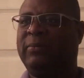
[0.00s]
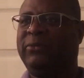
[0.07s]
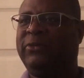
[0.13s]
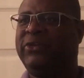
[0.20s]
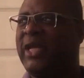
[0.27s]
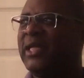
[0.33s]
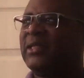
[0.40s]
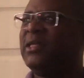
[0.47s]

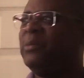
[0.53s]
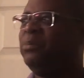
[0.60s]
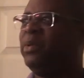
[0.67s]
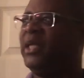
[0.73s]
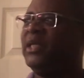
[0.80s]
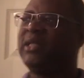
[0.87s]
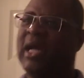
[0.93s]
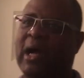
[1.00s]
Jesse
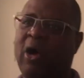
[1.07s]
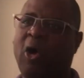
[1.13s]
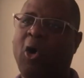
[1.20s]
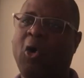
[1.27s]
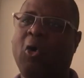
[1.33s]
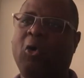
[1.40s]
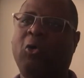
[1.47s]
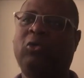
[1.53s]
brings out
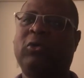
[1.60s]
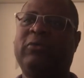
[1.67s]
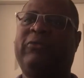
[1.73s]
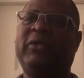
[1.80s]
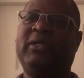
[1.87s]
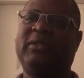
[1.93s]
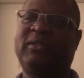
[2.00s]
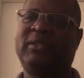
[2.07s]
all of
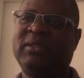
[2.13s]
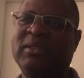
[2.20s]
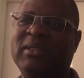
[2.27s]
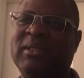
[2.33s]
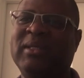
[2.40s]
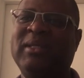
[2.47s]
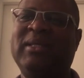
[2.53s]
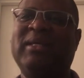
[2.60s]
his
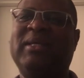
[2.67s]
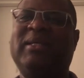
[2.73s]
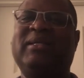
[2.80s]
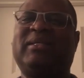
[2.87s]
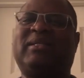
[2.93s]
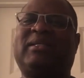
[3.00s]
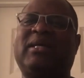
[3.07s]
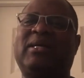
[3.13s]

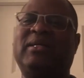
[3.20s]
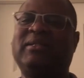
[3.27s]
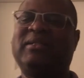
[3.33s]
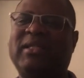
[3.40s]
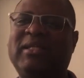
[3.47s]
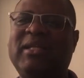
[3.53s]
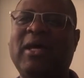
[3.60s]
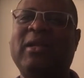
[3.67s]
sons
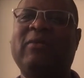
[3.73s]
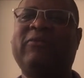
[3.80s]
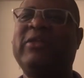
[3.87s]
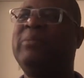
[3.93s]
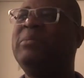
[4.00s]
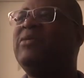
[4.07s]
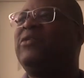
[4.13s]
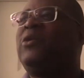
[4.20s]
and none of
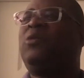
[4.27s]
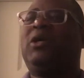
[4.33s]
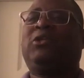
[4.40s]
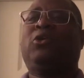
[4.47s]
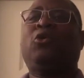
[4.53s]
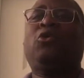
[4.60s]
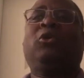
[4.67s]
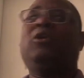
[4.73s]
them, even the ones
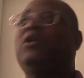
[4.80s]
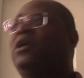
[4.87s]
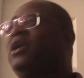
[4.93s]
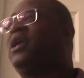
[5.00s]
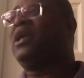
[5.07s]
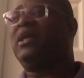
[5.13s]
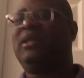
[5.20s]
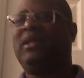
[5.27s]
who look
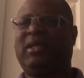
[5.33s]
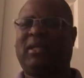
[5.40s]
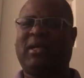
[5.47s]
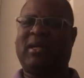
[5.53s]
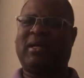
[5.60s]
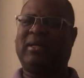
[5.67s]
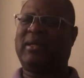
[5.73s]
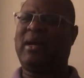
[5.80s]
kingly.
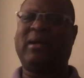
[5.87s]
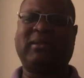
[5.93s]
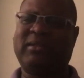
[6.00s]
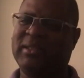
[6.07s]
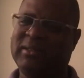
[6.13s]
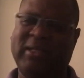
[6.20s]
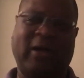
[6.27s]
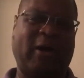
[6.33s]
God
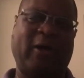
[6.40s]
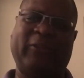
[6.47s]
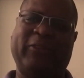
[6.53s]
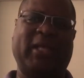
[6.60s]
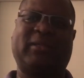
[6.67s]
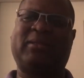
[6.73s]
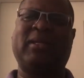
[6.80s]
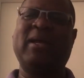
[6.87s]
says, no,
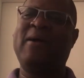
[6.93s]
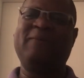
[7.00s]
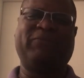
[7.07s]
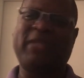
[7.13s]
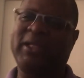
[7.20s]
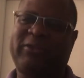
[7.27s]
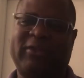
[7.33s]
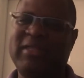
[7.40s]

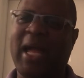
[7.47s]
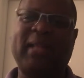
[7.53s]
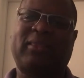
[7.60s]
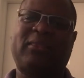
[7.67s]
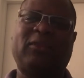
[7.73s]
that's not